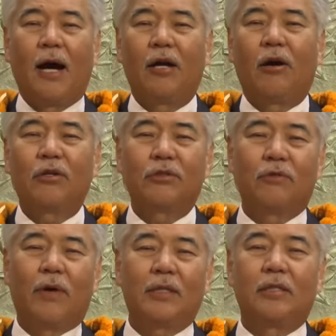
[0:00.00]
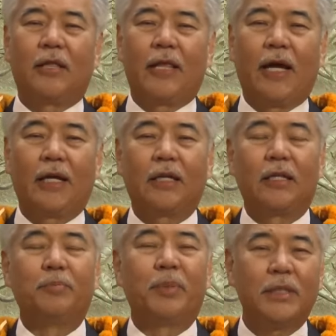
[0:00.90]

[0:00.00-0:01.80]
I also want to thank the